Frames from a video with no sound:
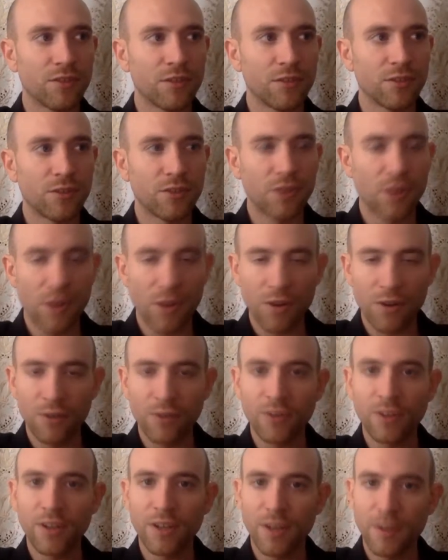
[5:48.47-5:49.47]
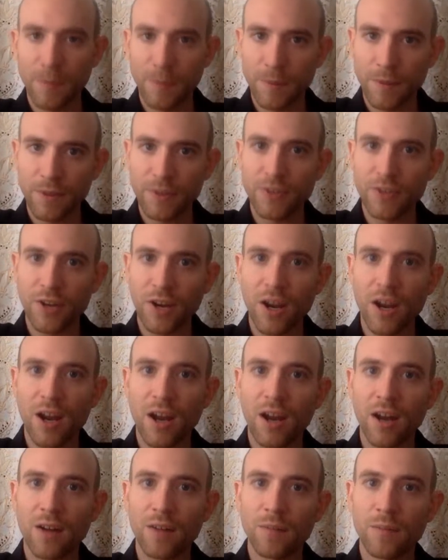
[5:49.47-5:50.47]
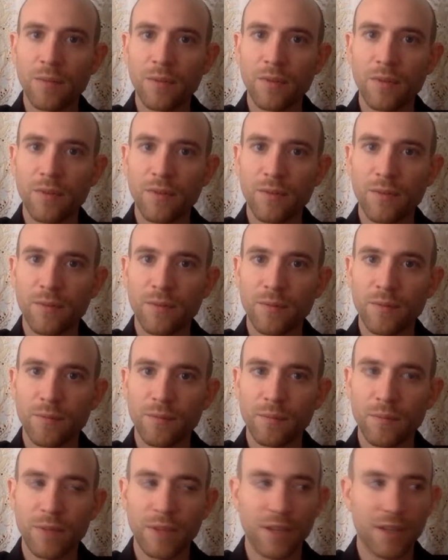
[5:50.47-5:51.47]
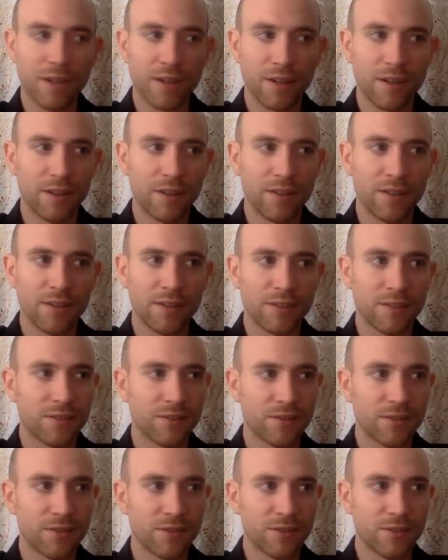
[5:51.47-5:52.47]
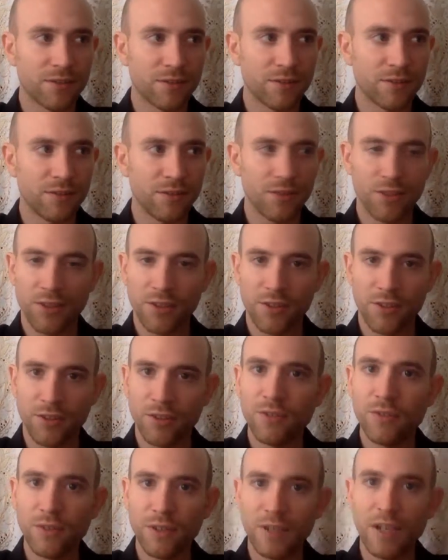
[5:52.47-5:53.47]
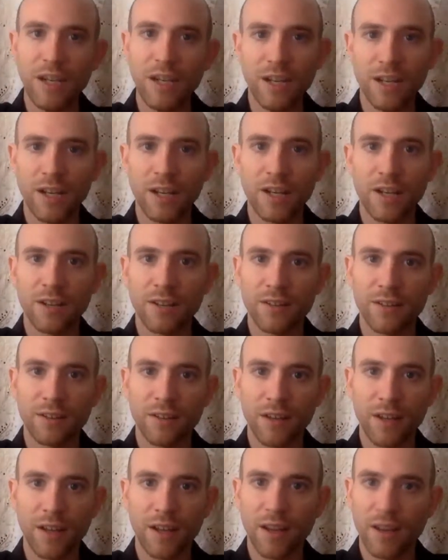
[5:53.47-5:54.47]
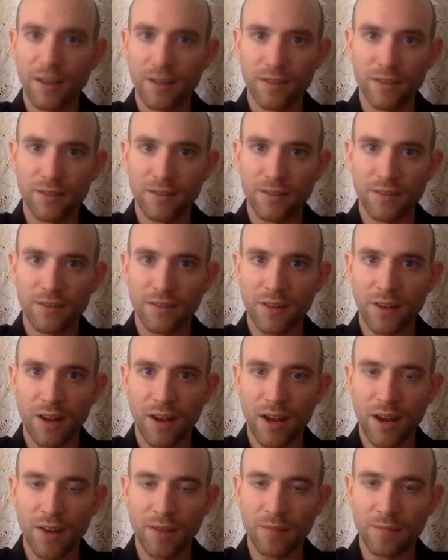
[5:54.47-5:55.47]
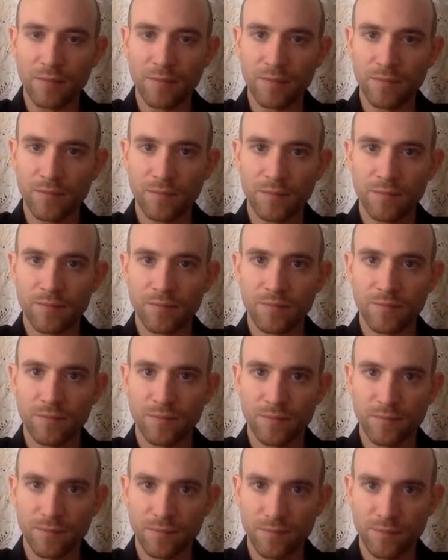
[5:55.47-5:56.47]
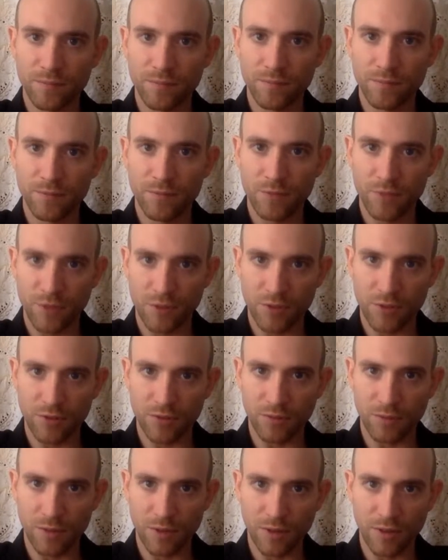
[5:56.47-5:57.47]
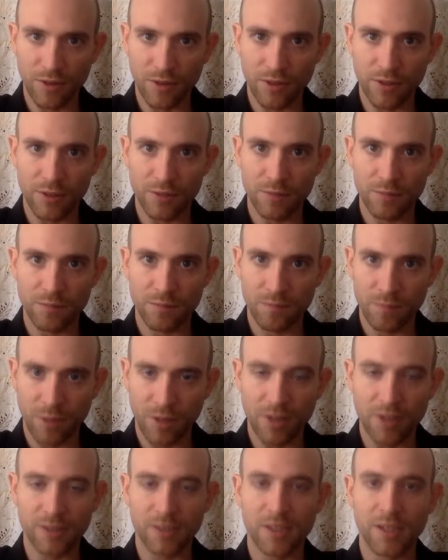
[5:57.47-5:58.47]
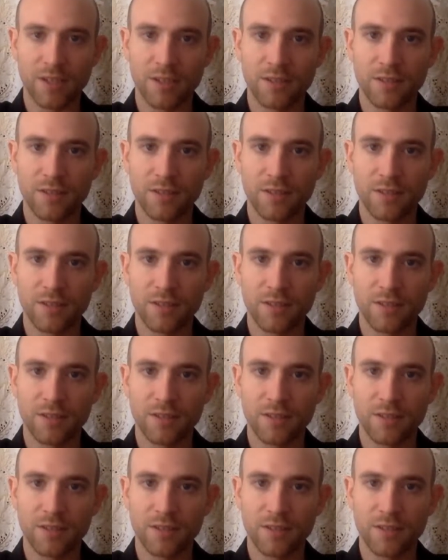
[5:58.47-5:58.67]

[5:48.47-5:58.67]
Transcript: no, keep your job because you need it, and I'm just a worthless person.